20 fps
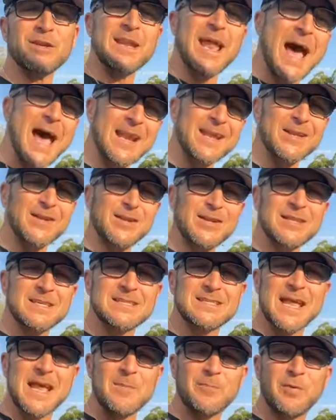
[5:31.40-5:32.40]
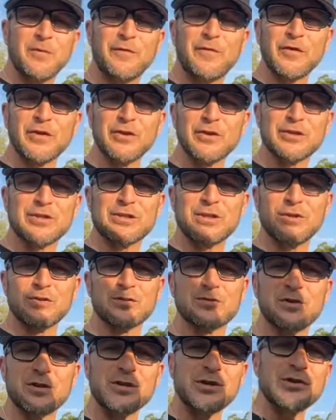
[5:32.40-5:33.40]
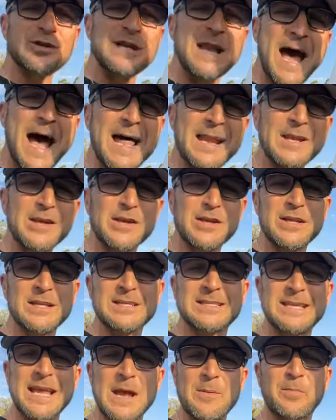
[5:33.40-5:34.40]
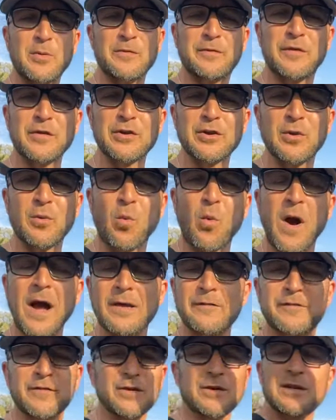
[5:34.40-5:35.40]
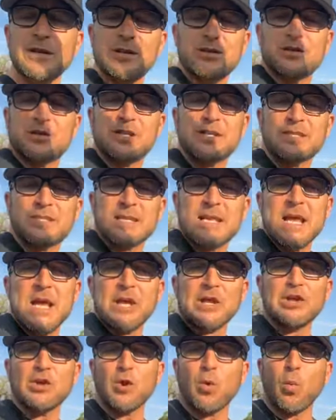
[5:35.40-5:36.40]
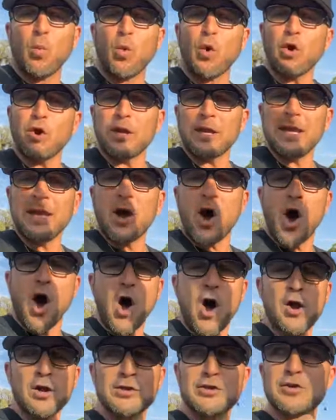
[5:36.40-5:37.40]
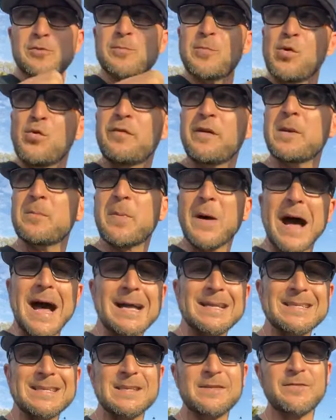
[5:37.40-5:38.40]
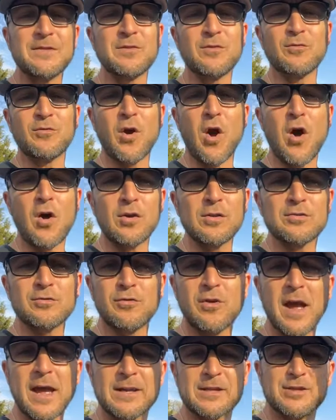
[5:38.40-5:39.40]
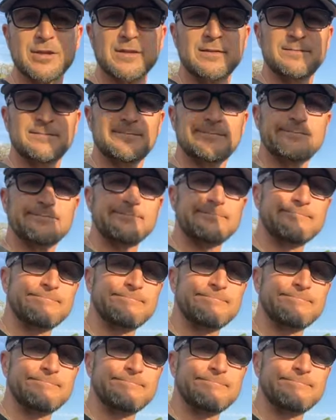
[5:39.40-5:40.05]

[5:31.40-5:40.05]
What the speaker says: You're not a good example for your children. You're not a good example for your wife. You're working hard. You're moving positive in the wrong direction.